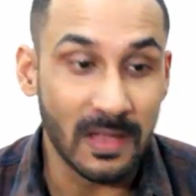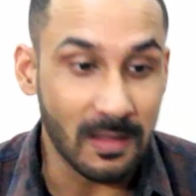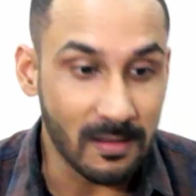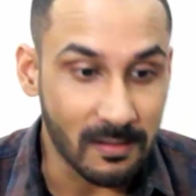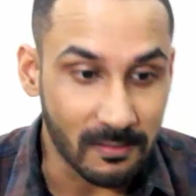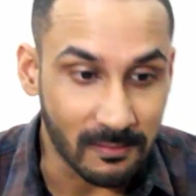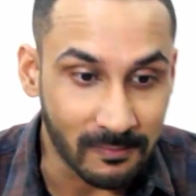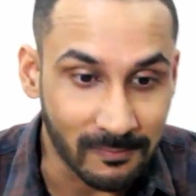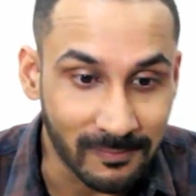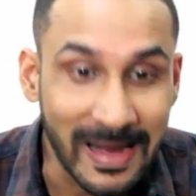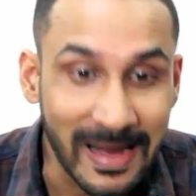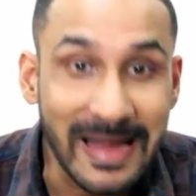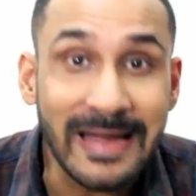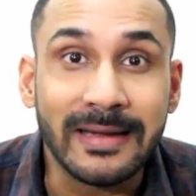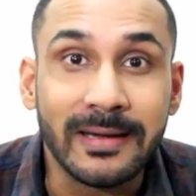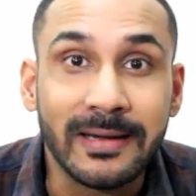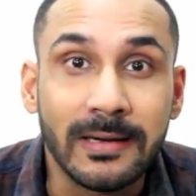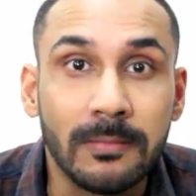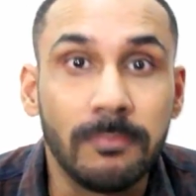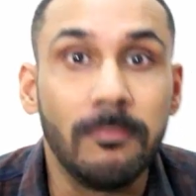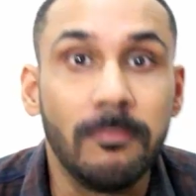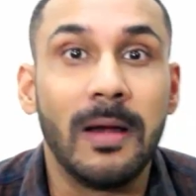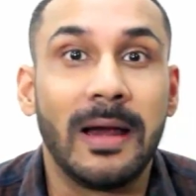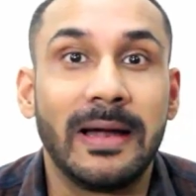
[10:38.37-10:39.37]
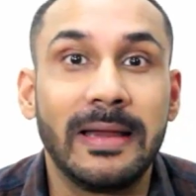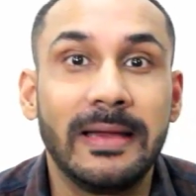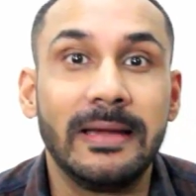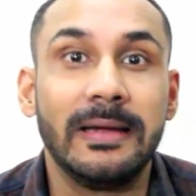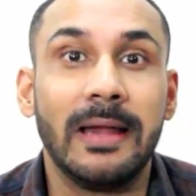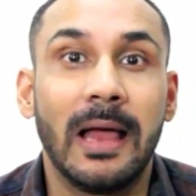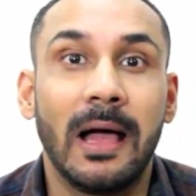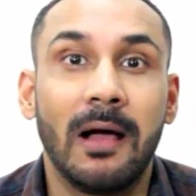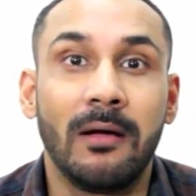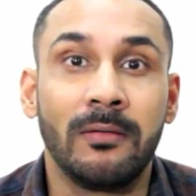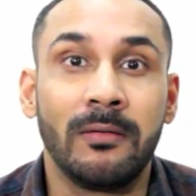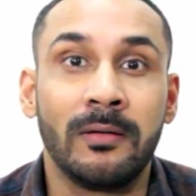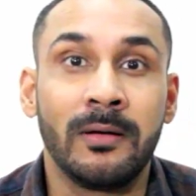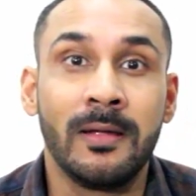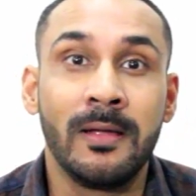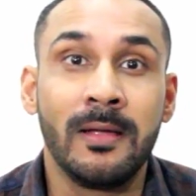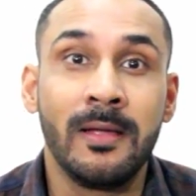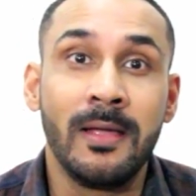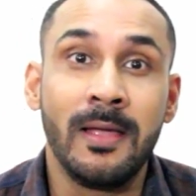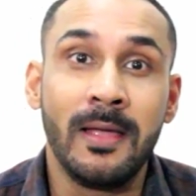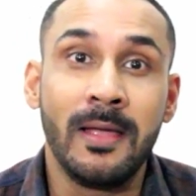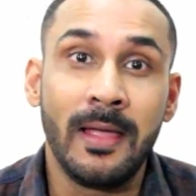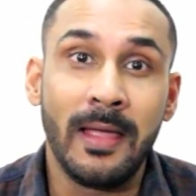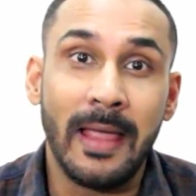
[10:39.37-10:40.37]
Write it bloody down
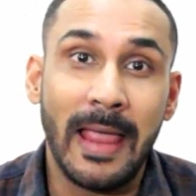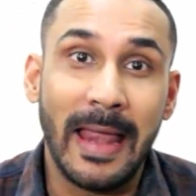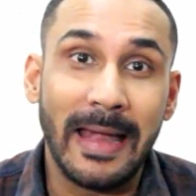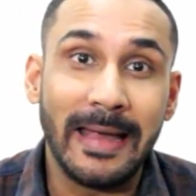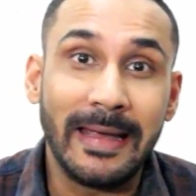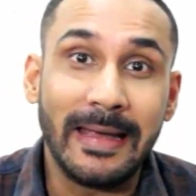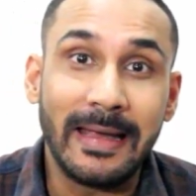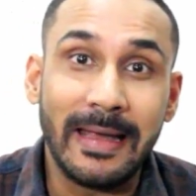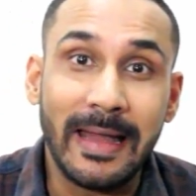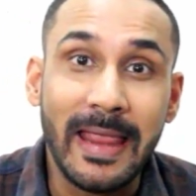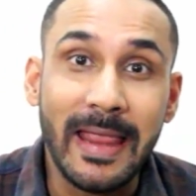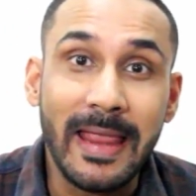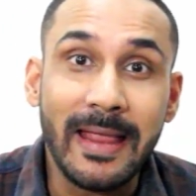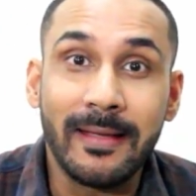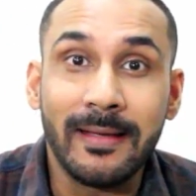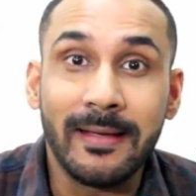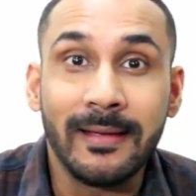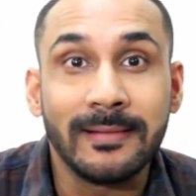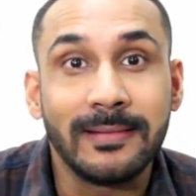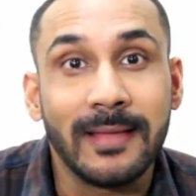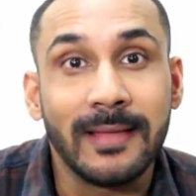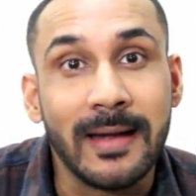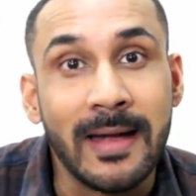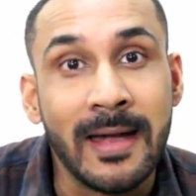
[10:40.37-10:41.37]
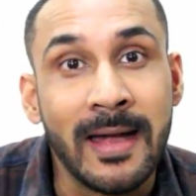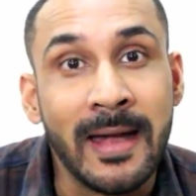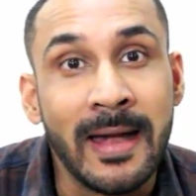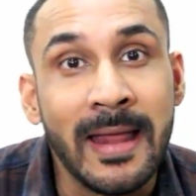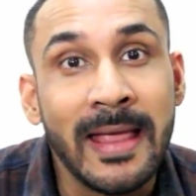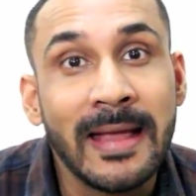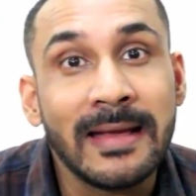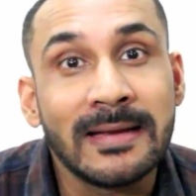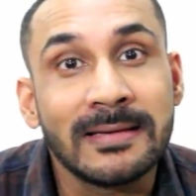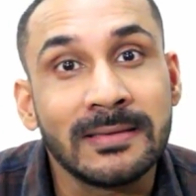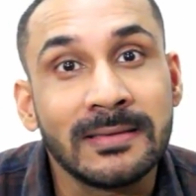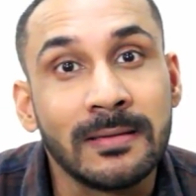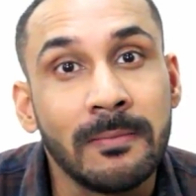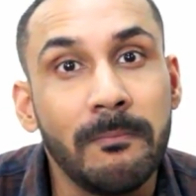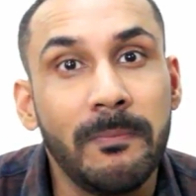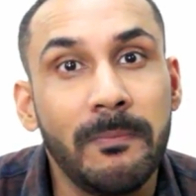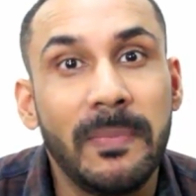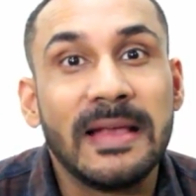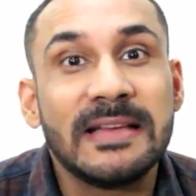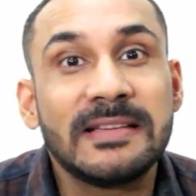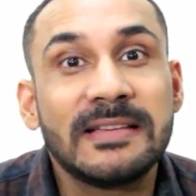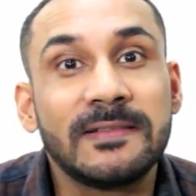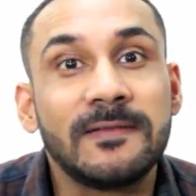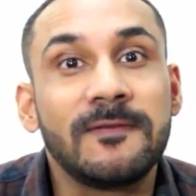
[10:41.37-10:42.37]
and take the next
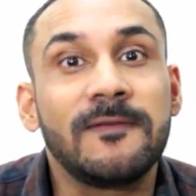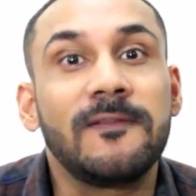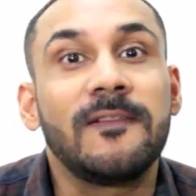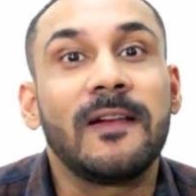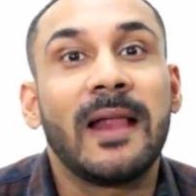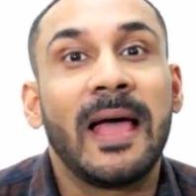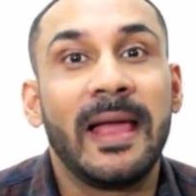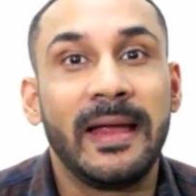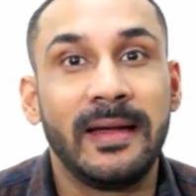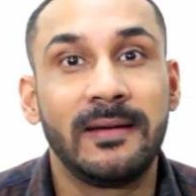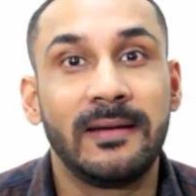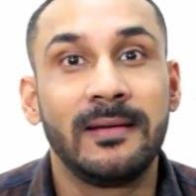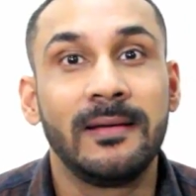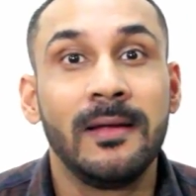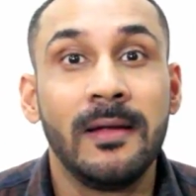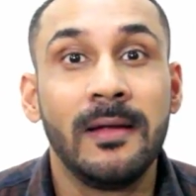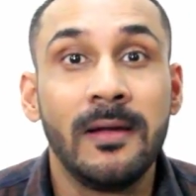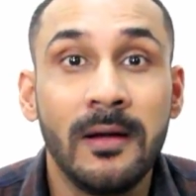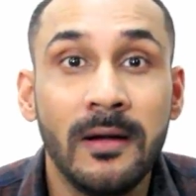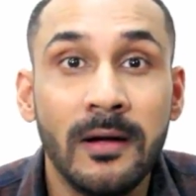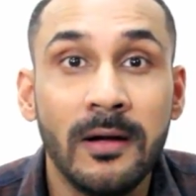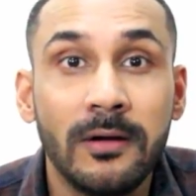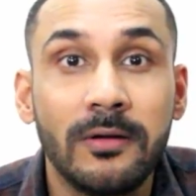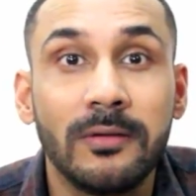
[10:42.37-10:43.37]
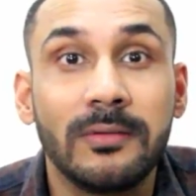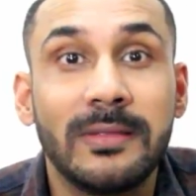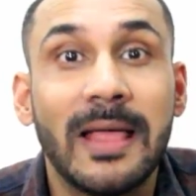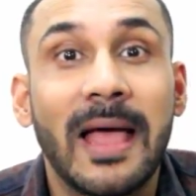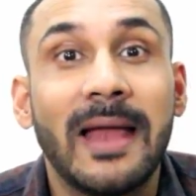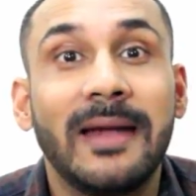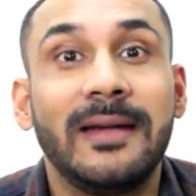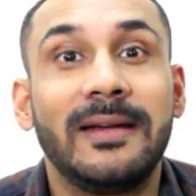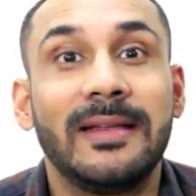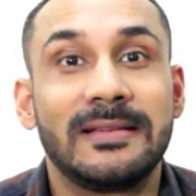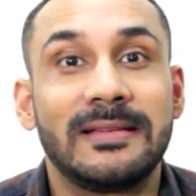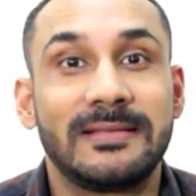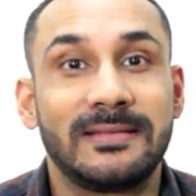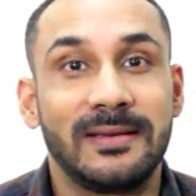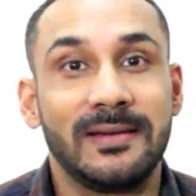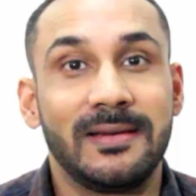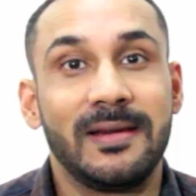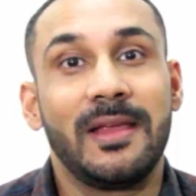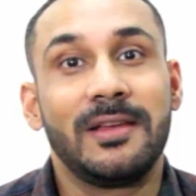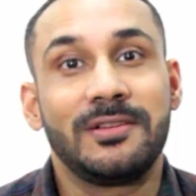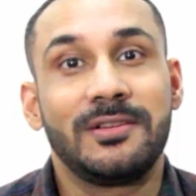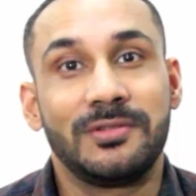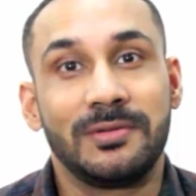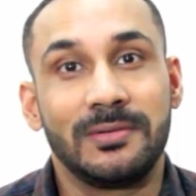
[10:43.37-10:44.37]
best flight to that
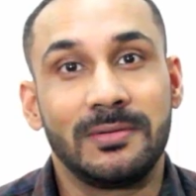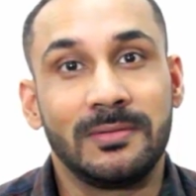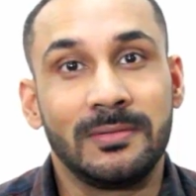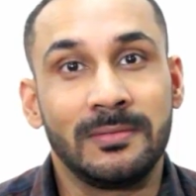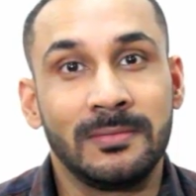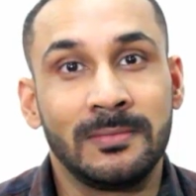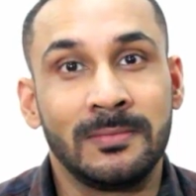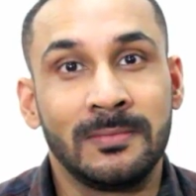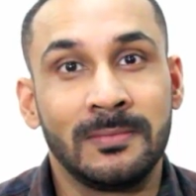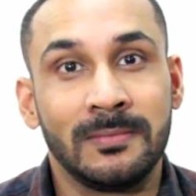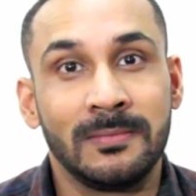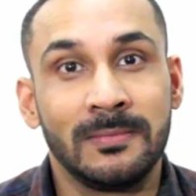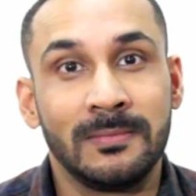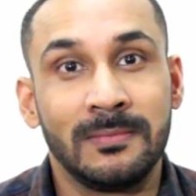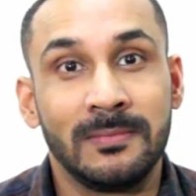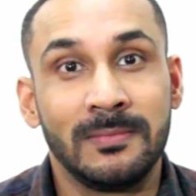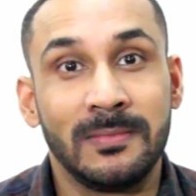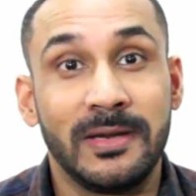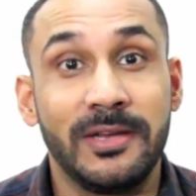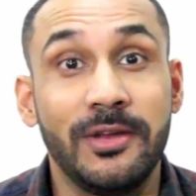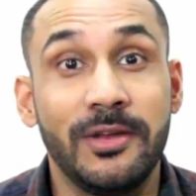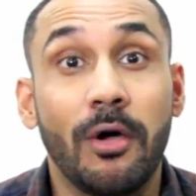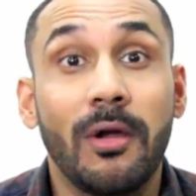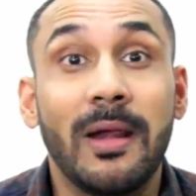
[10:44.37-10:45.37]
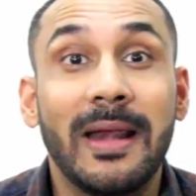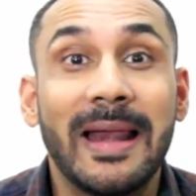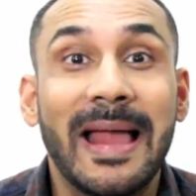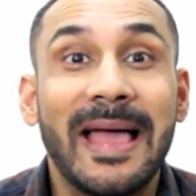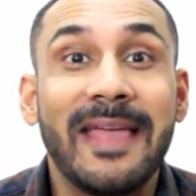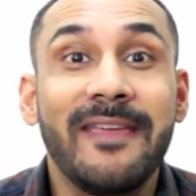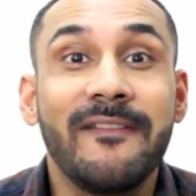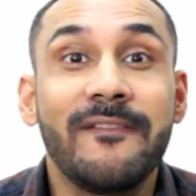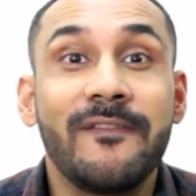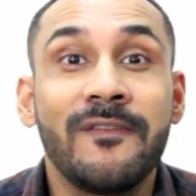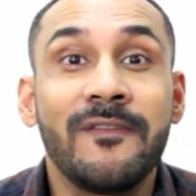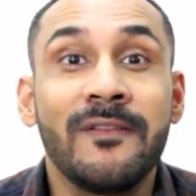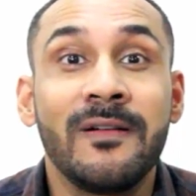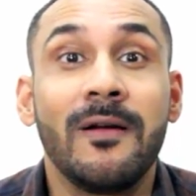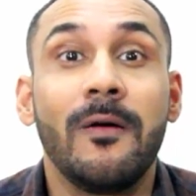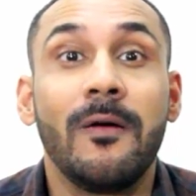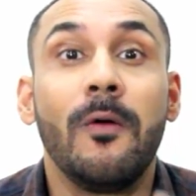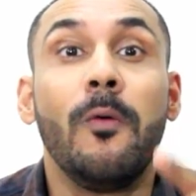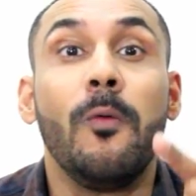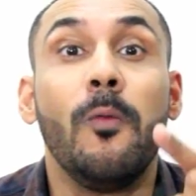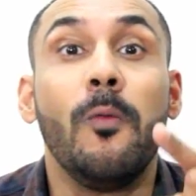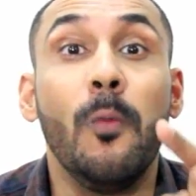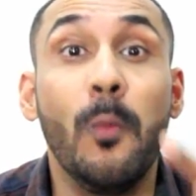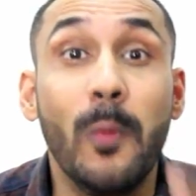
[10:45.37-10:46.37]
destination. Your life
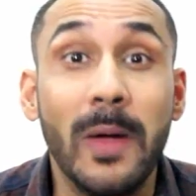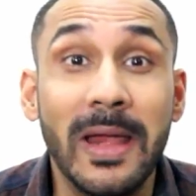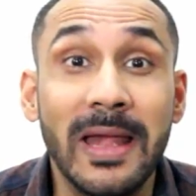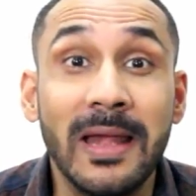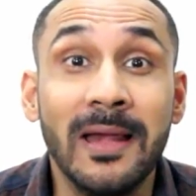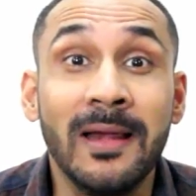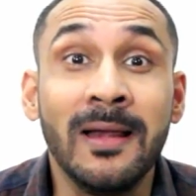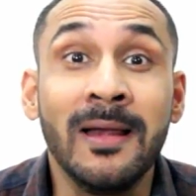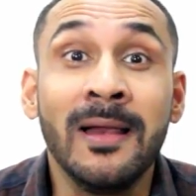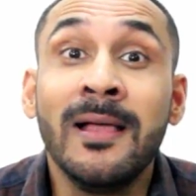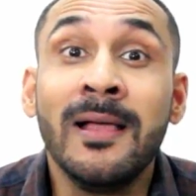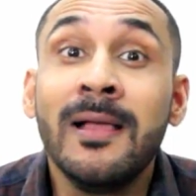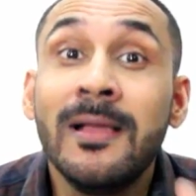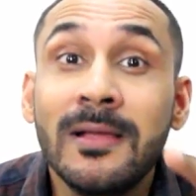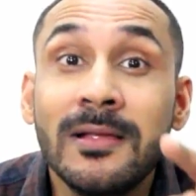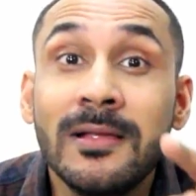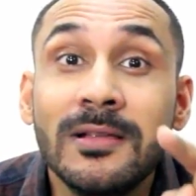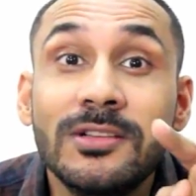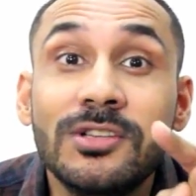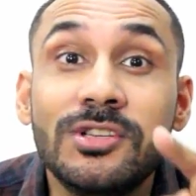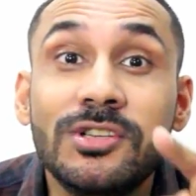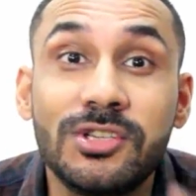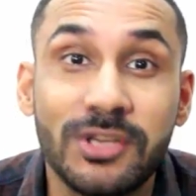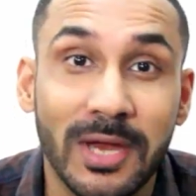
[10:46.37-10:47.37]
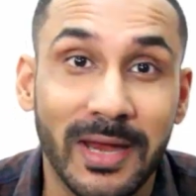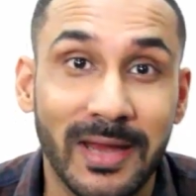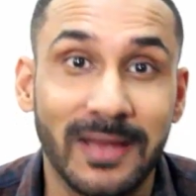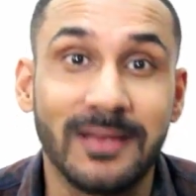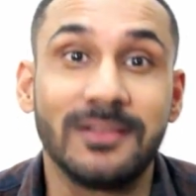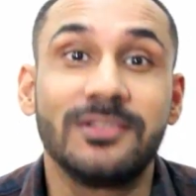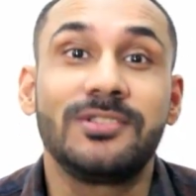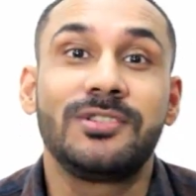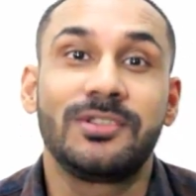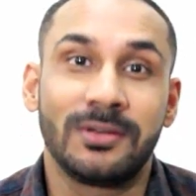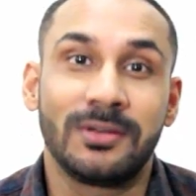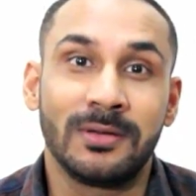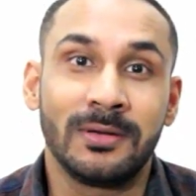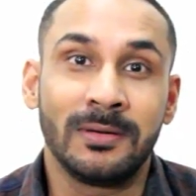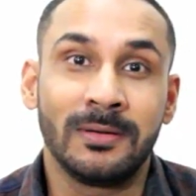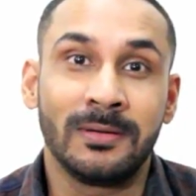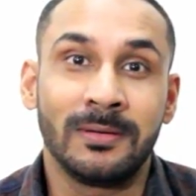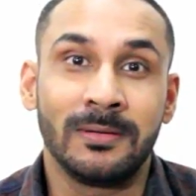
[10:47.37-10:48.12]
will change.